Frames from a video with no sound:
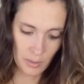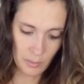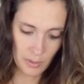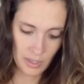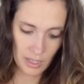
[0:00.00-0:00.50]
I'm
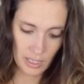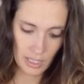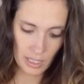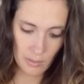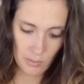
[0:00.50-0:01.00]
going to put
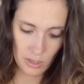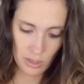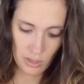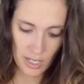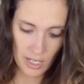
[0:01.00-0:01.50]
them
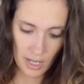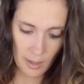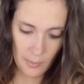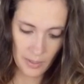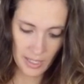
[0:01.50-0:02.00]
straight
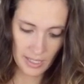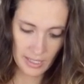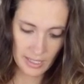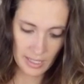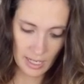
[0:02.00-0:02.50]
up
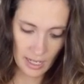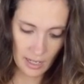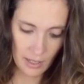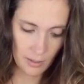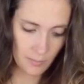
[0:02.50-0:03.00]
and
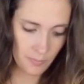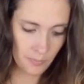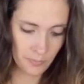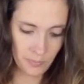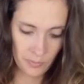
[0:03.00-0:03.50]
down